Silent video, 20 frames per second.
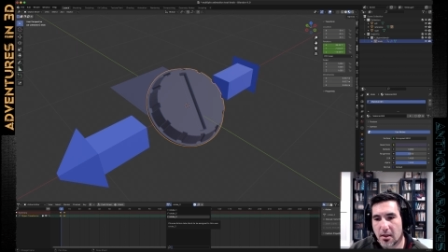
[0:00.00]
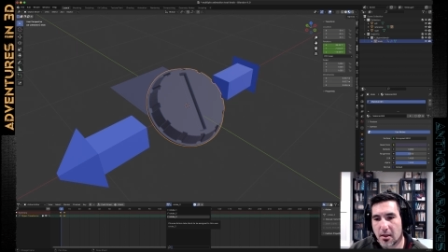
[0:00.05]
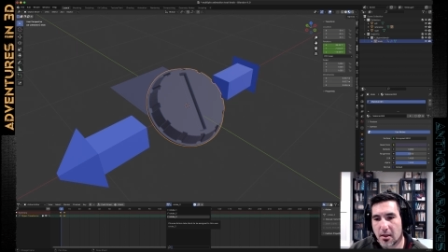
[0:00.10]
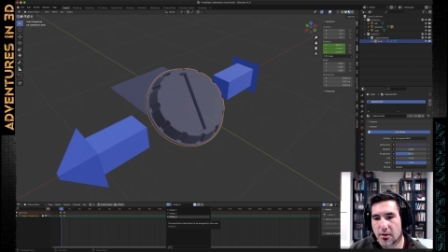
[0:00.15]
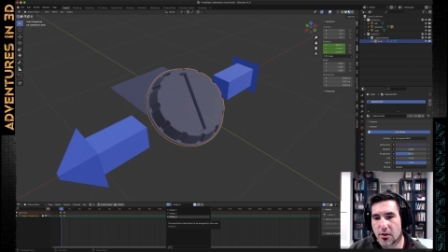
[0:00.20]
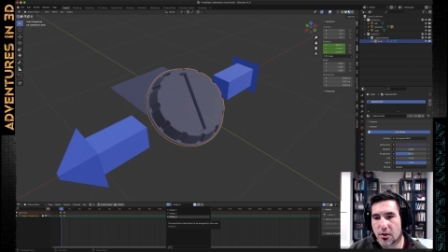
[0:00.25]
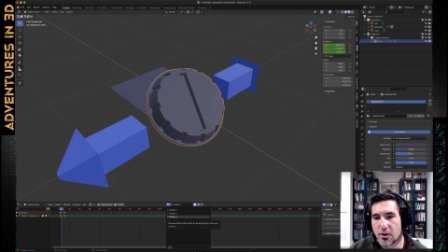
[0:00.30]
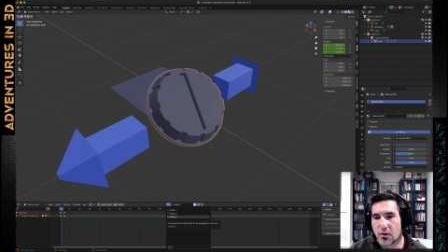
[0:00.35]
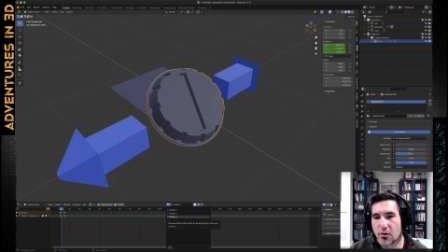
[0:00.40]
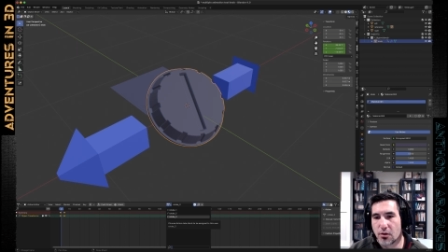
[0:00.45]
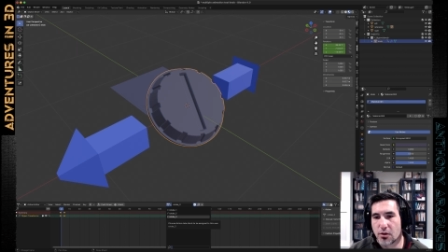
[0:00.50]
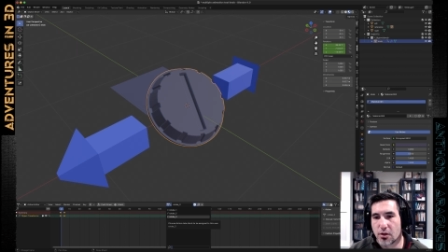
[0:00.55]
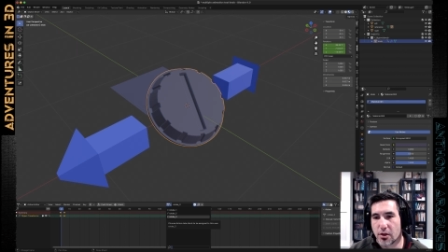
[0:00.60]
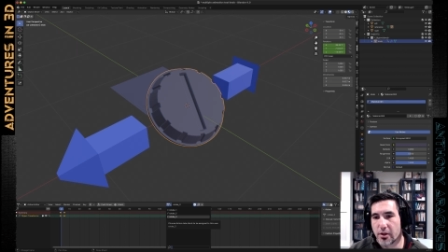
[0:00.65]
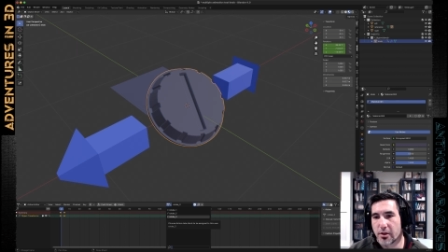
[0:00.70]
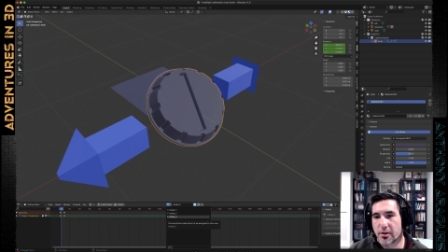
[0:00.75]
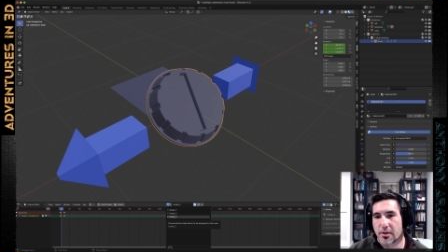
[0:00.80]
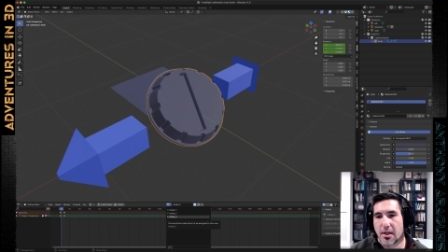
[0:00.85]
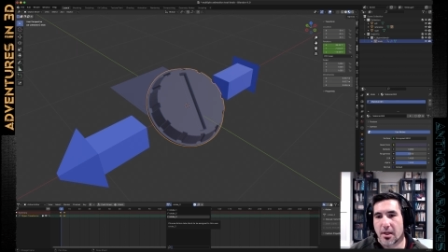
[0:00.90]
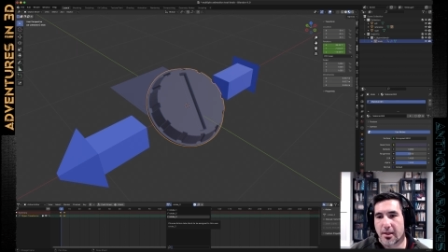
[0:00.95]

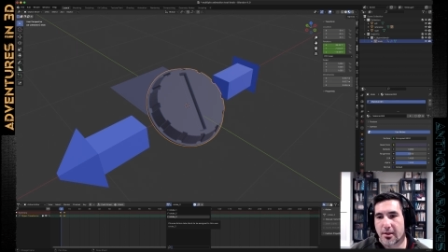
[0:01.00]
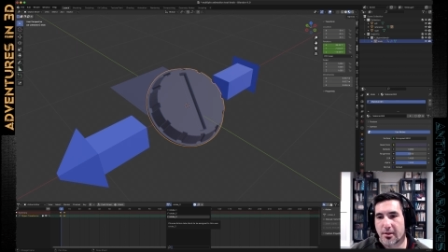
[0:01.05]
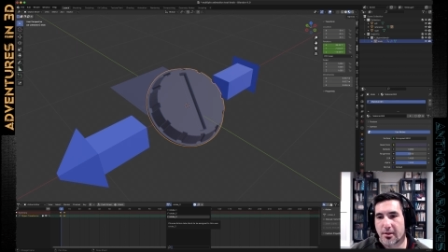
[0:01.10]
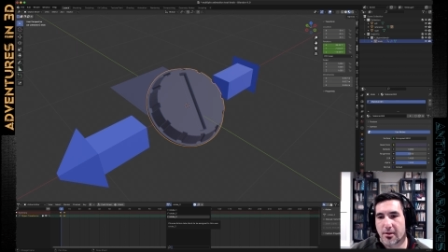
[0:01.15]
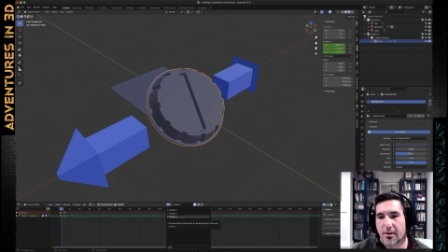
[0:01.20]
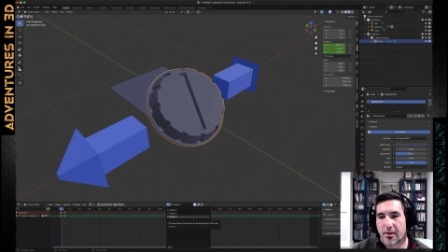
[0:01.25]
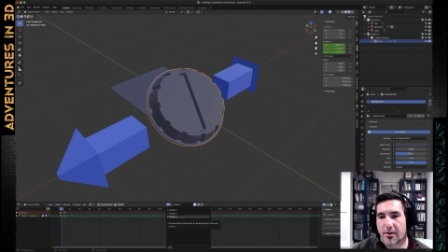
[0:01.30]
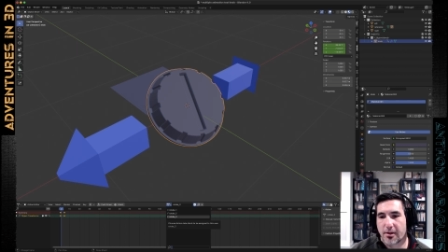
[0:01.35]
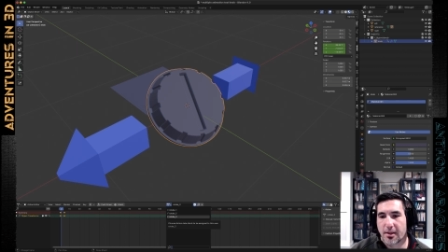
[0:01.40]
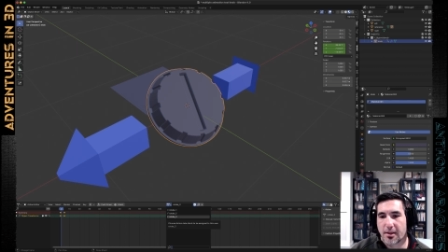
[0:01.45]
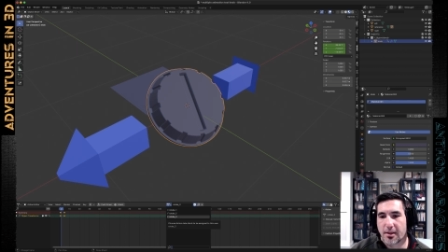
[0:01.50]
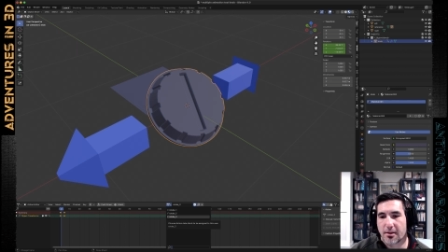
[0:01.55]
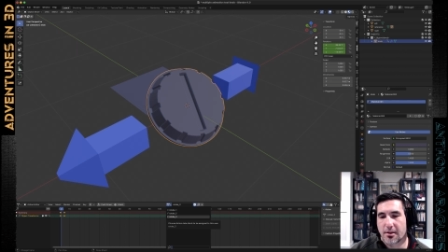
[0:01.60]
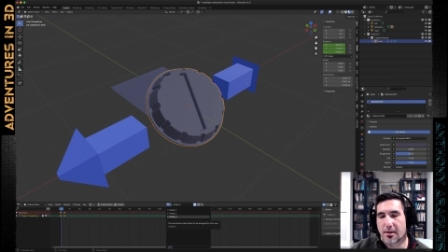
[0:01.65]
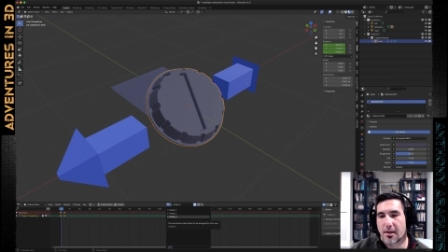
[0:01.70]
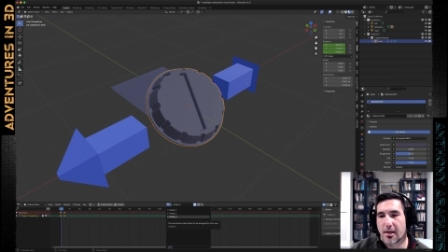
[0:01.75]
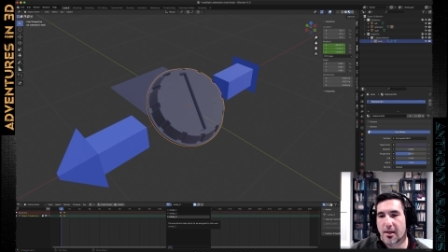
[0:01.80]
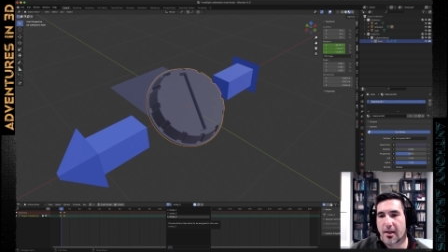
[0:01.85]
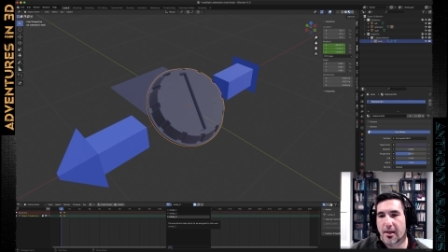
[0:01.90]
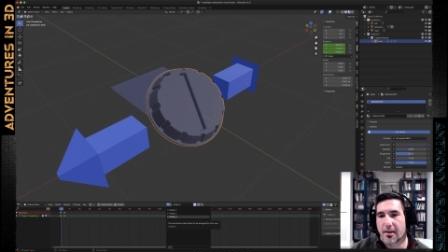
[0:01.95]
users as things
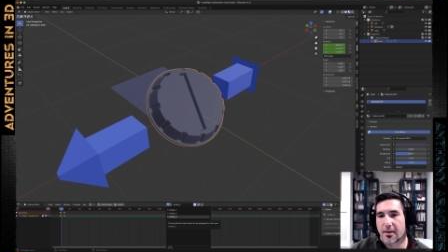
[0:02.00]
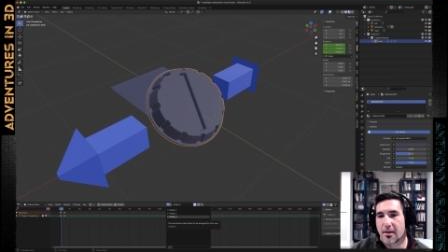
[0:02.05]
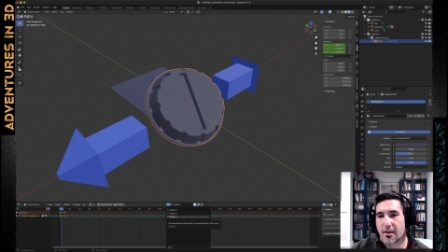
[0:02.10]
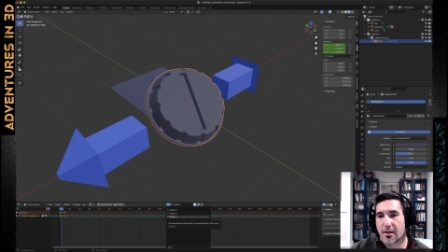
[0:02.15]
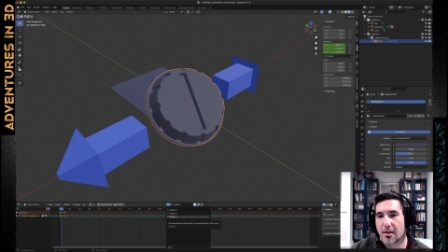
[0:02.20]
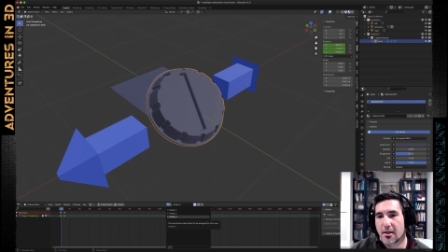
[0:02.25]
like